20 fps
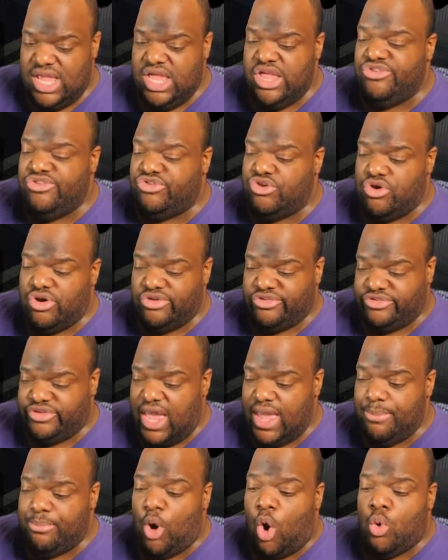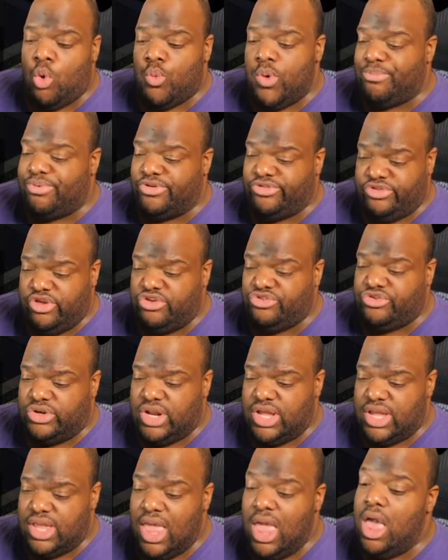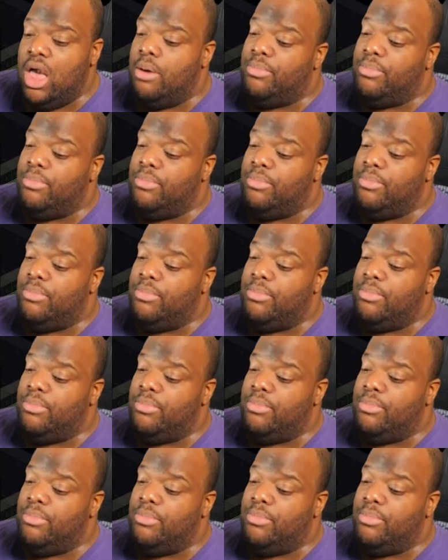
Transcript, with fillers: easier escape or repositioning,